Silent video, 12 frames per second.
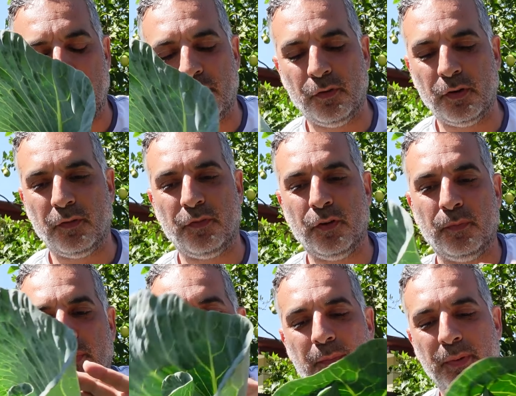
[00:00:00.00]
I thought it felt
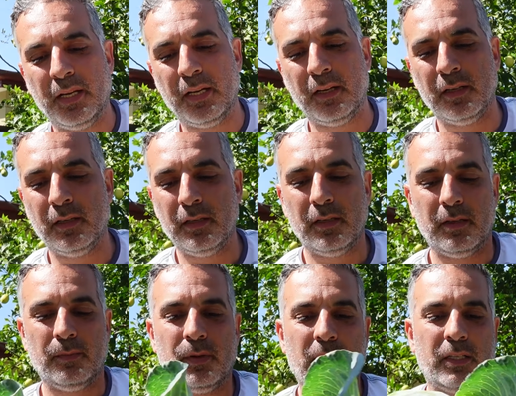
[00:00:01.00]
a bit bigger,
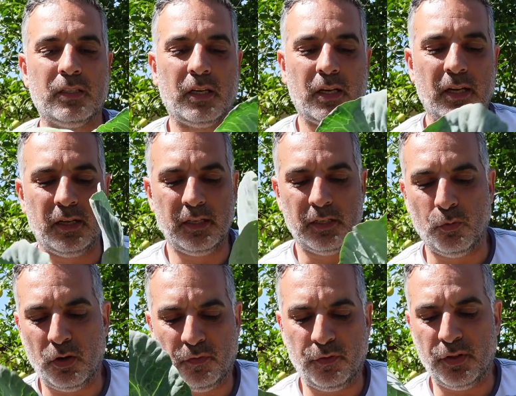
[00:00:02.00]
but that's okay. I need to
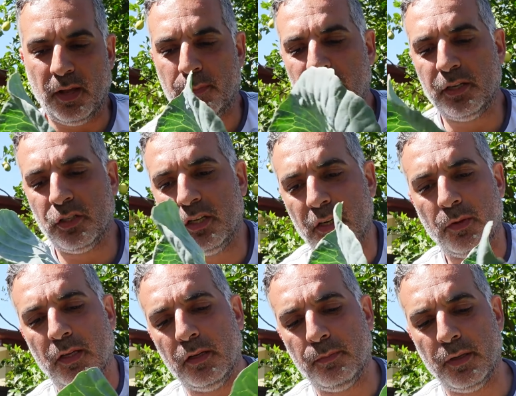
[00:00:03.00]
work through that patch
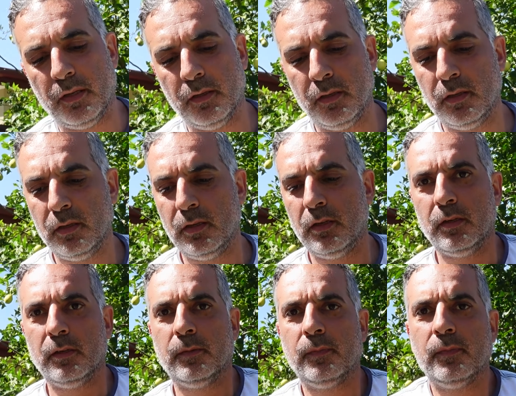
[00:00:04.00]
anyway.
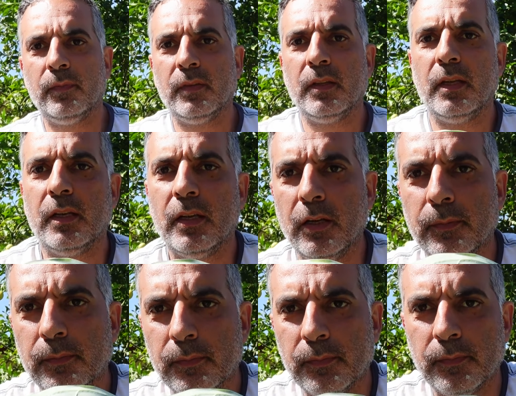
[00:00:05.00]
But there you go.
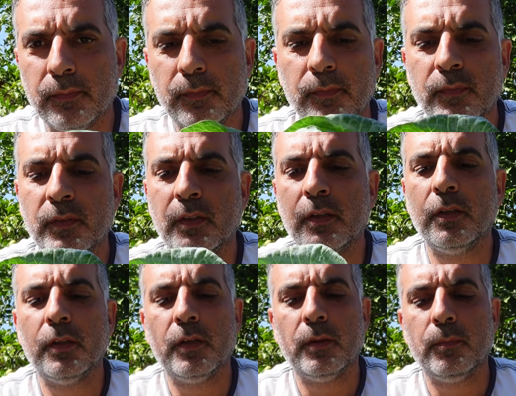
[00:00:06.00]

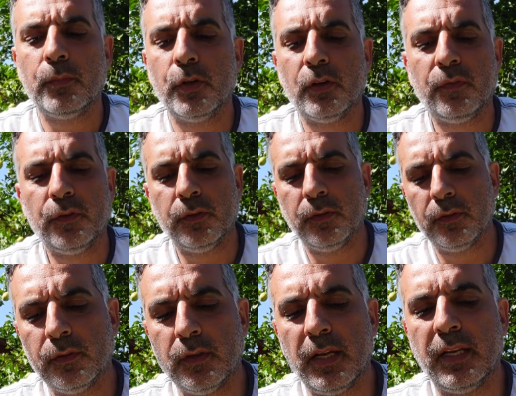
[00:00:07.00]
Beautiful.
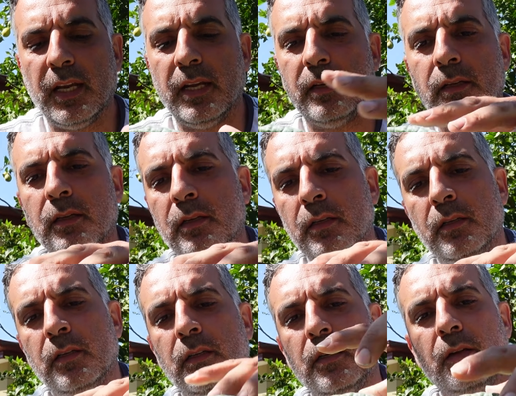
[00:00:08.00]
Again,
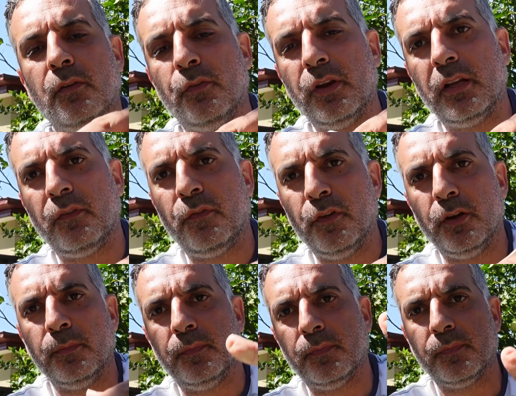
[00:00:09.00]
really
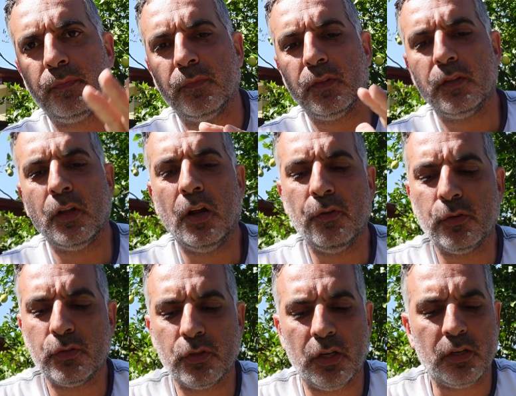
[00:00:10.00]
firm. No real
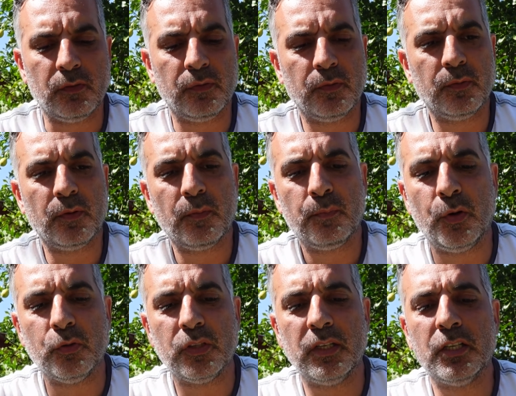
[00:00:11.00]
sign of
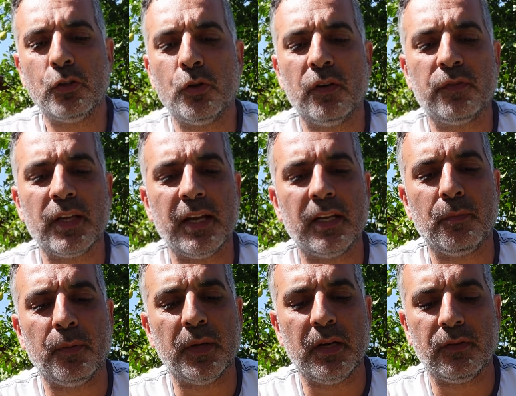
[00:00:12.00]
bolting. This could have taken
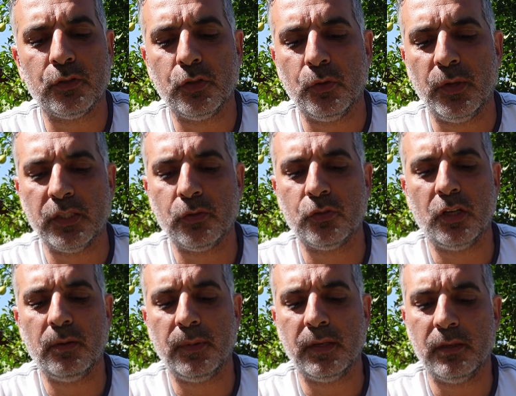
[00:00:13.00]
probably another 2 weeks or
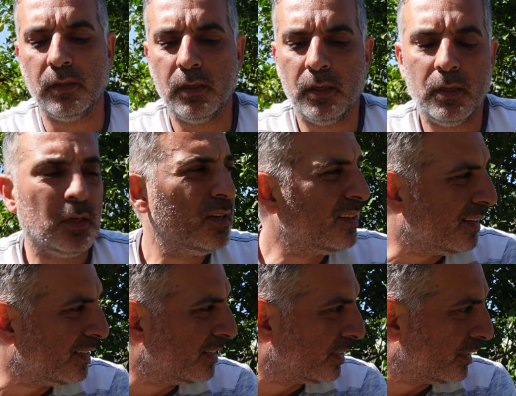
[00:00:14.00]
so, but
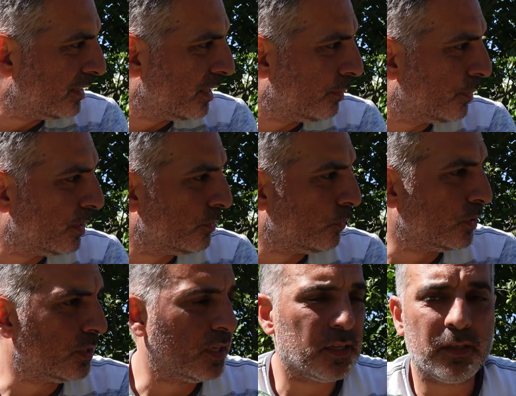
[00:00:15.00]
I need to clear that bed. I
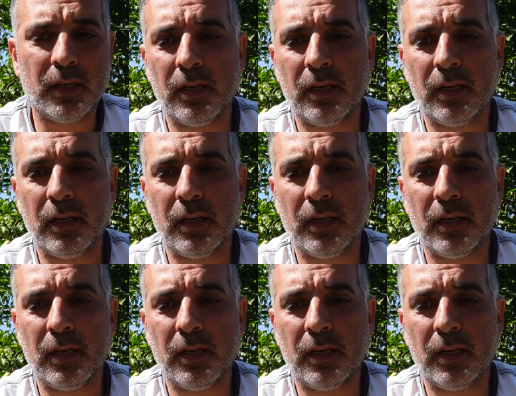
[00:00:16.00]
want to get